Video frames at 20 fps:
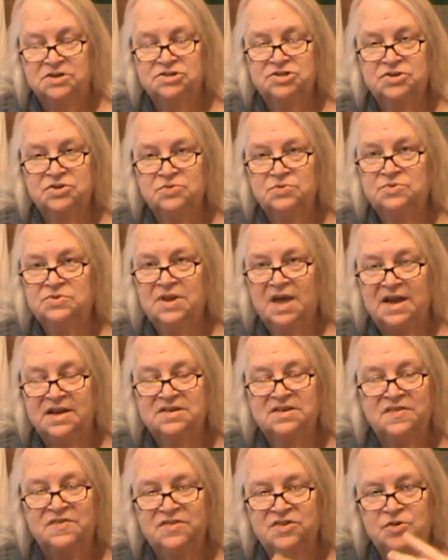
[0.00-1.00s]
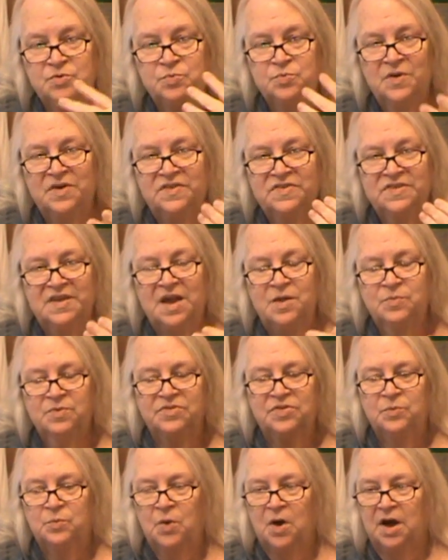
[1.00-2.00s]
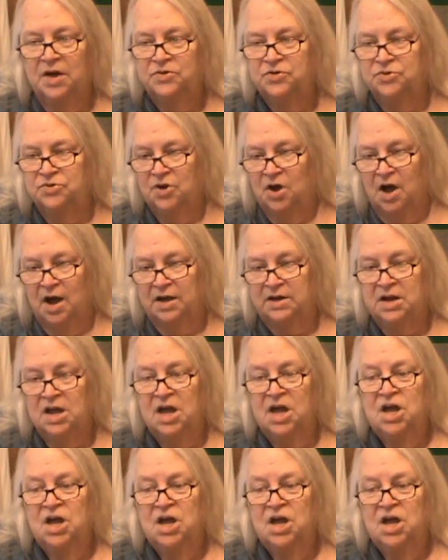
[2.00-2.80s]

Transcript: Do you like, does you resonate with a wand or not?